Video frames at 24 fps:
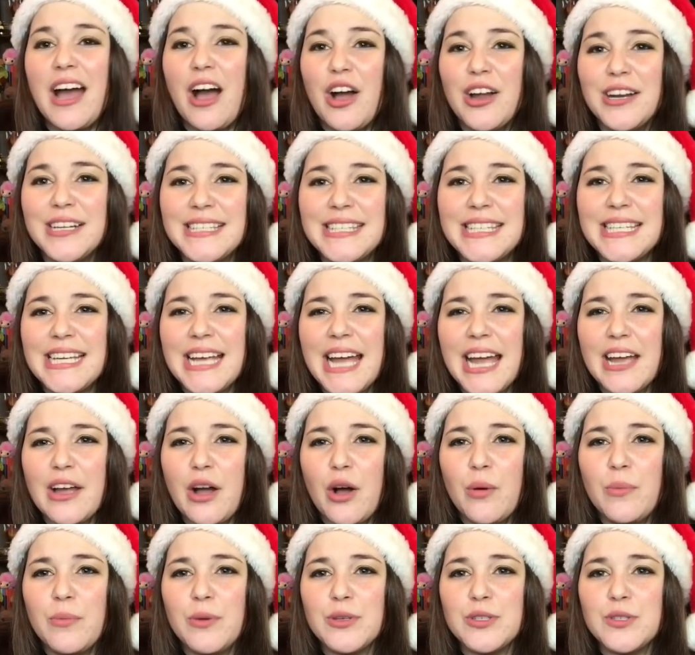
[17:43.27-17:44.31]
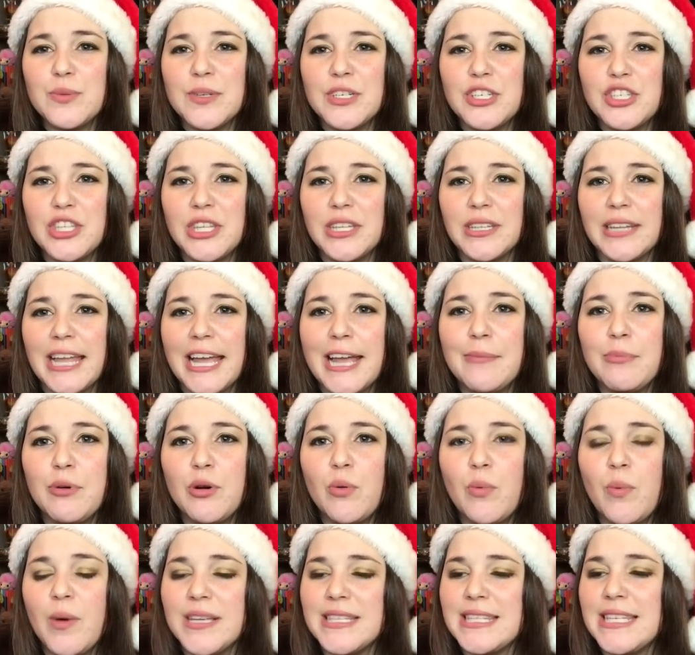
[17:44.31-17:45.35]
Honestly, I almost wish the
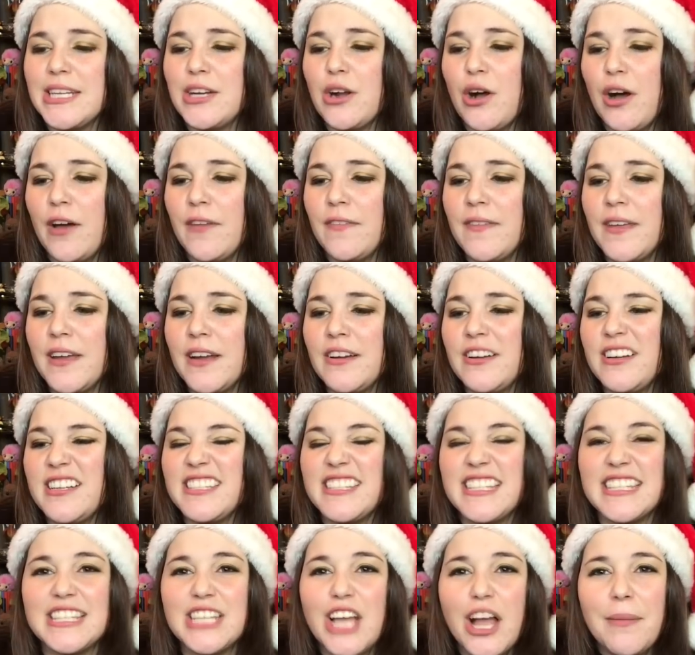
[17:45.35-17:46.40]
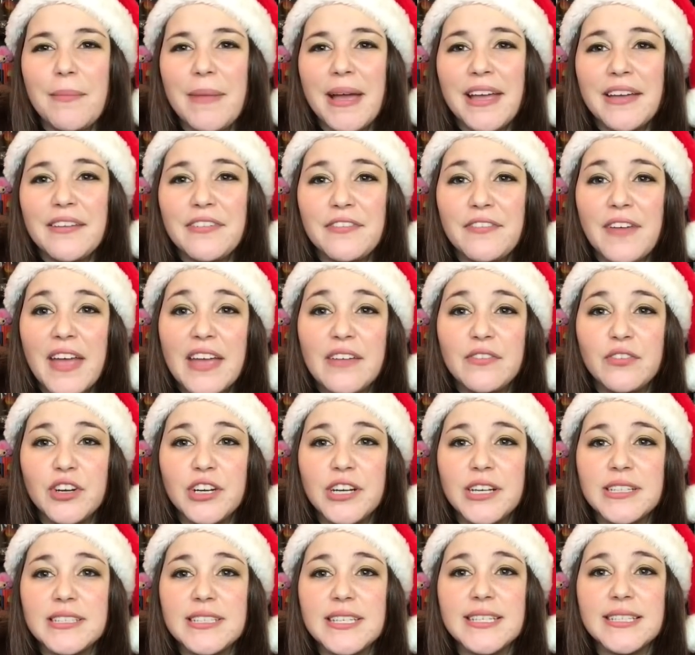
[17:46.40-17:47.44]
label wasn't on there because it's not my
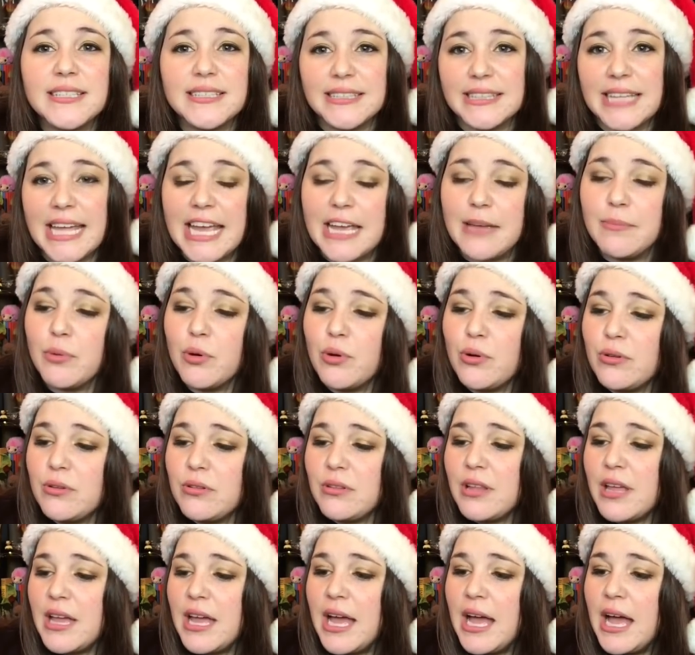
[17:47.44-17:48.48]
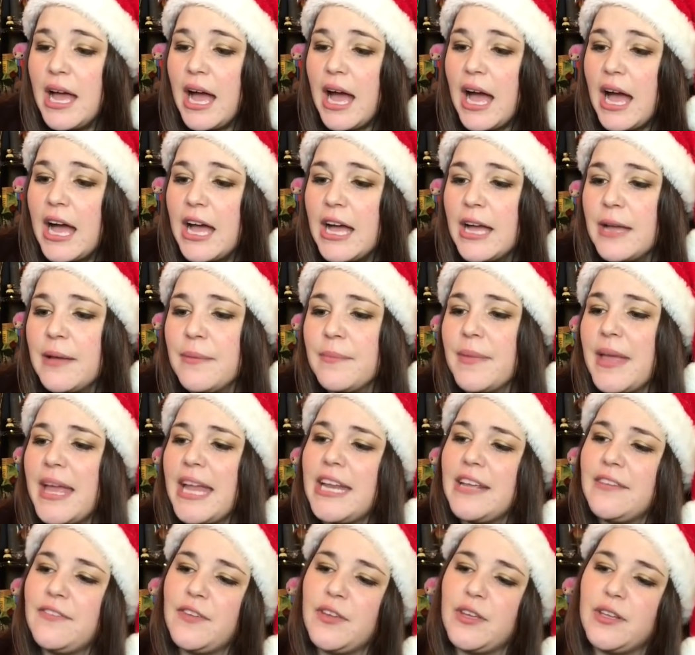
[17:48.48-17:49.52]
favorite label. I
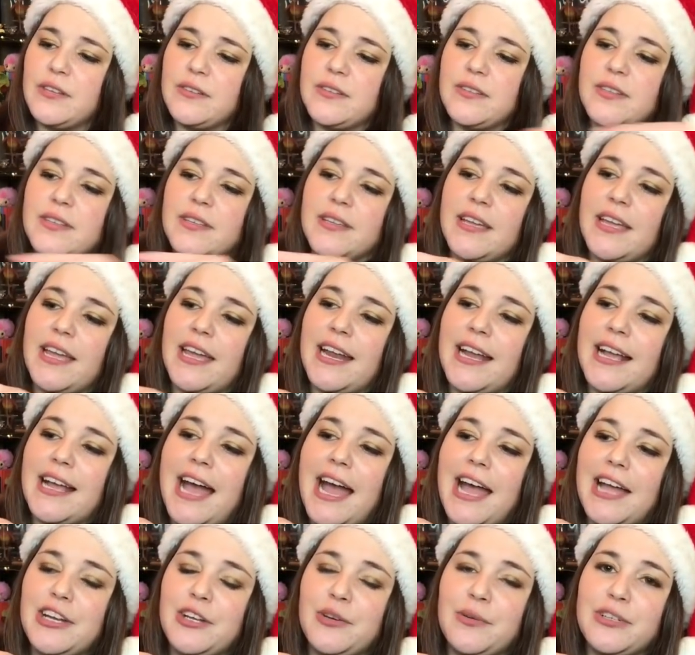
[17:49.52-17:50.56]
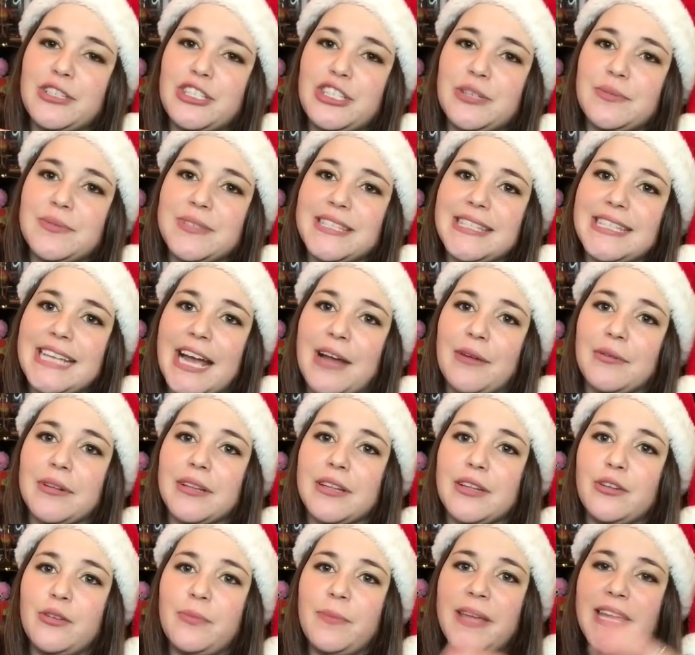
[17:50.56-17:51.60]
kind of wish it was down a
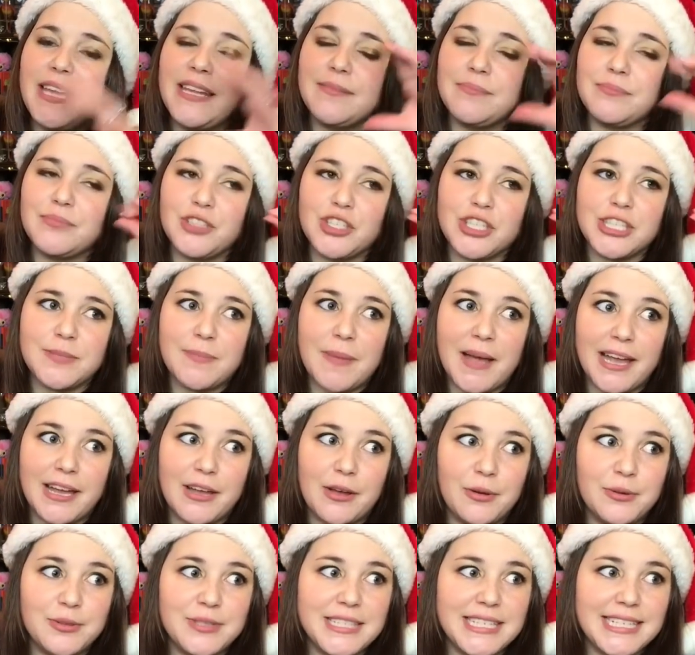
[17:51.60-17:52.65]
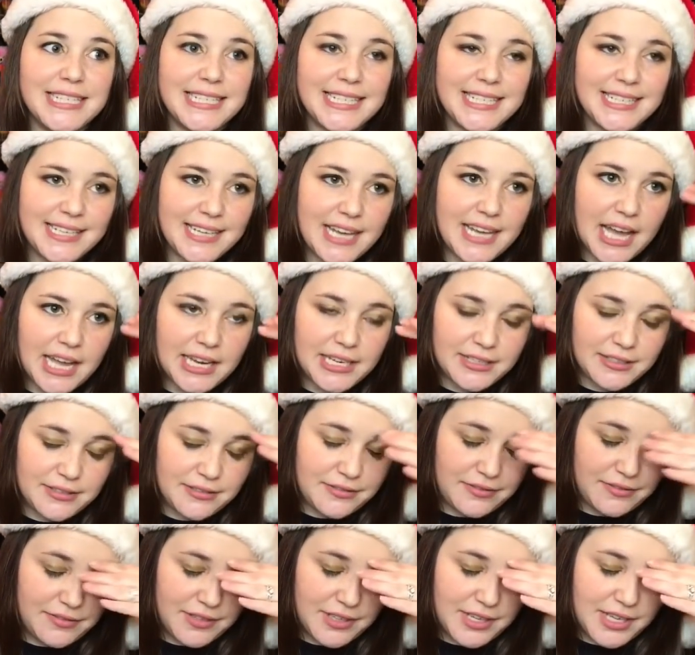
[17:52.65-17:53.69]
little bit, just my OCD kind
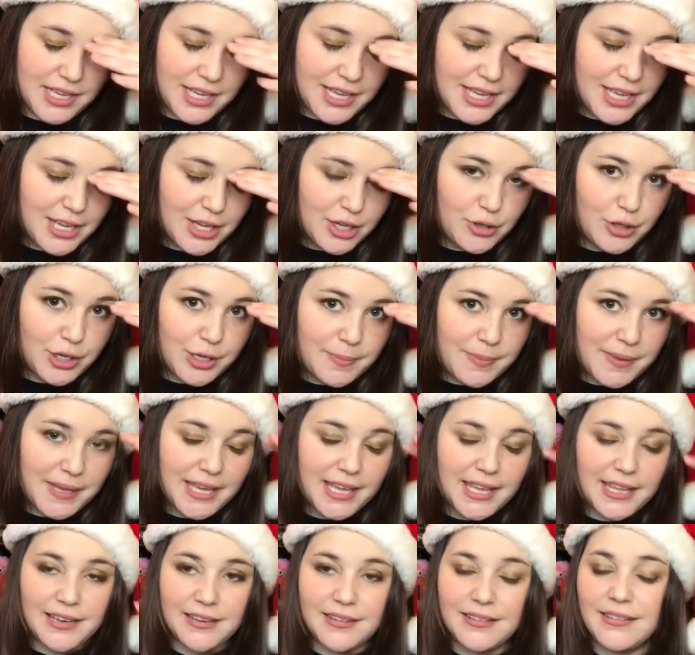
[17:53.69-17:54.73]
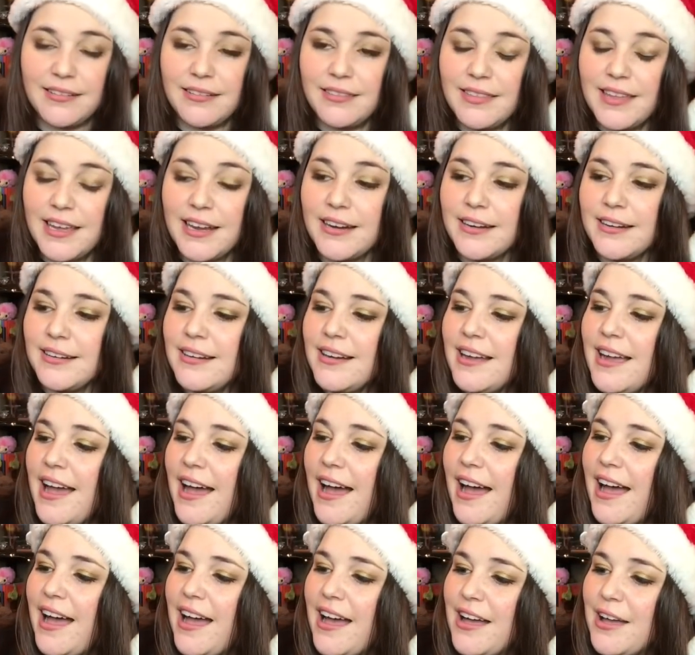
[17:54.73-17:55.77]
of creeping in there.
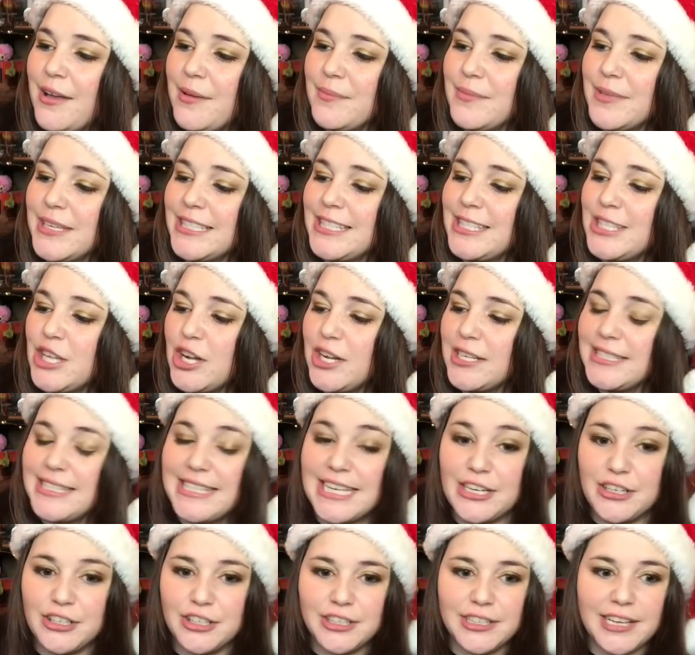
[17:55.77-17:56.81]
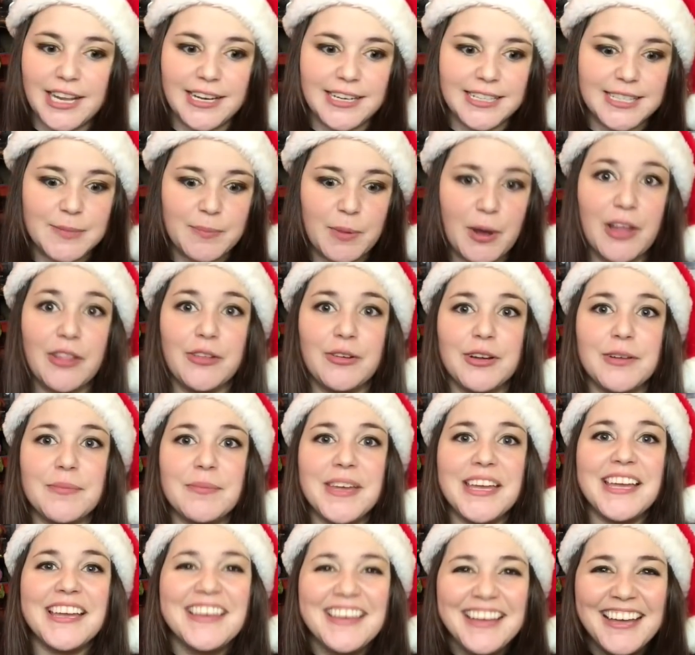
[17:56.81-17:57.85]
It's not centered and it's bothering
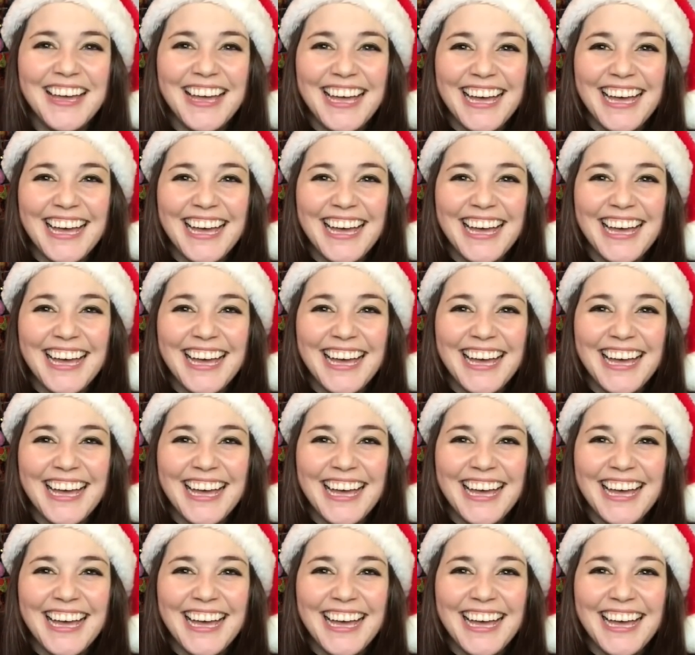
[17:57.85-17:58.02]
me.